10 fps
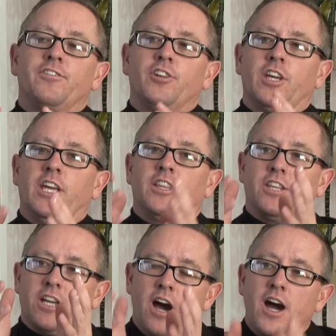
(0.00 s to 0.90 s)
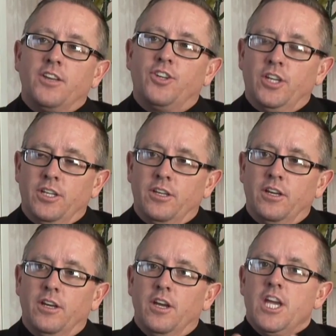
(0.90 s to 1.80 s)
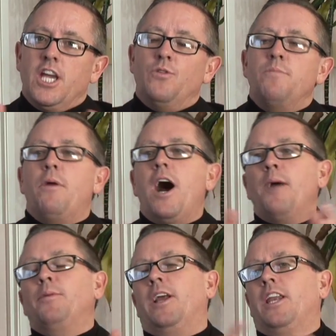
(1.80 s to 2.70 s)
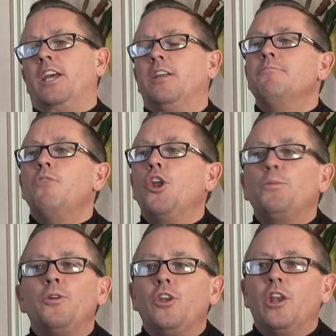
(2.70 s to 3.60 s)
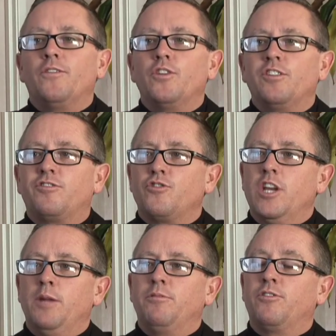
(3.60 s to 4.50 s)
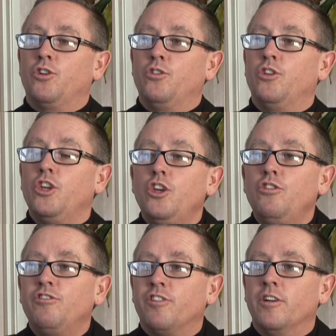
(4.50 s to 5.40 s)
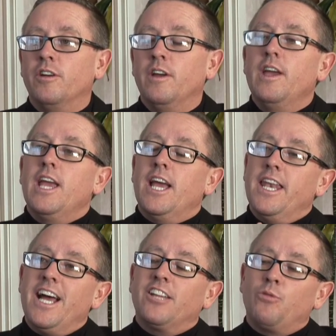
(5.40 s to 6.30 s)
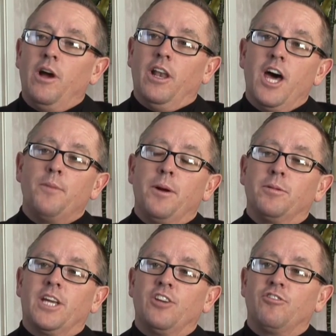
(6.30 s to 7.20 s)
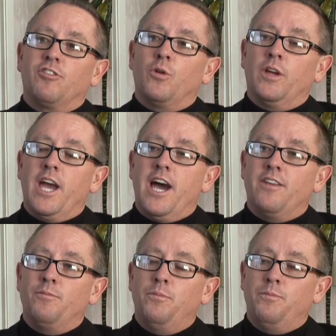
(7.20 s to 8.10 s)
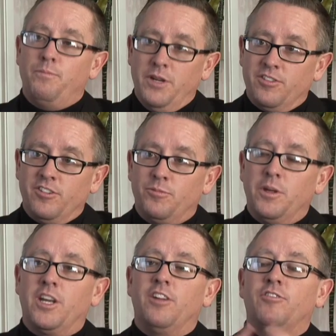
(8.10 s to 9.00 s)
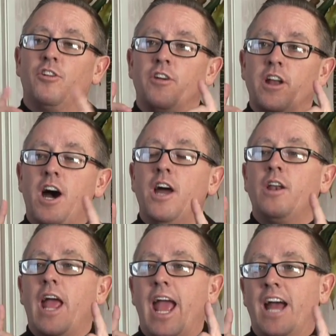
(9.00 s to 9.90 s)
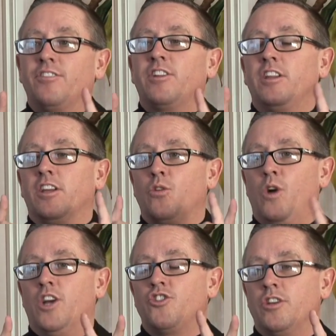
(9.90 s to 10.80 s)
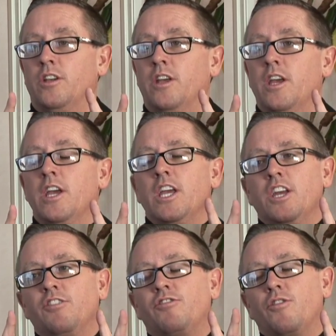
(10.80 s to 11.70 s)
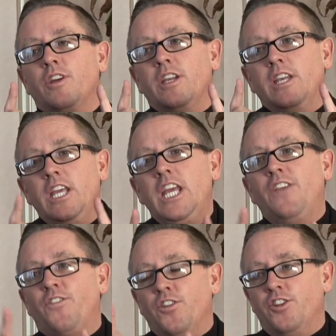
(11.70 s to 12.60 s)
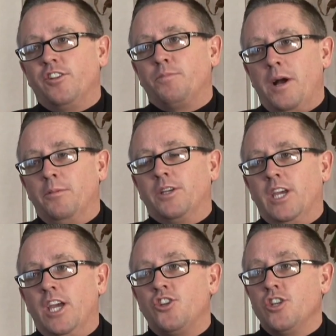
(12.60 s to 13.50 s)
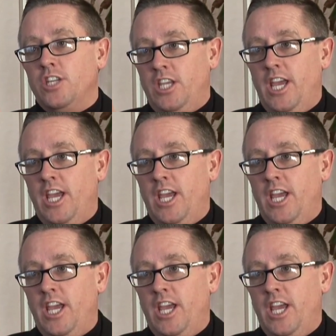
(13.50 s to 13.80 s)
is looking at the content and repopulating it in multiple delivery streams to the user. And that's why a lot of publications are going out of business, because they're not asking the question, is there a need for this publication?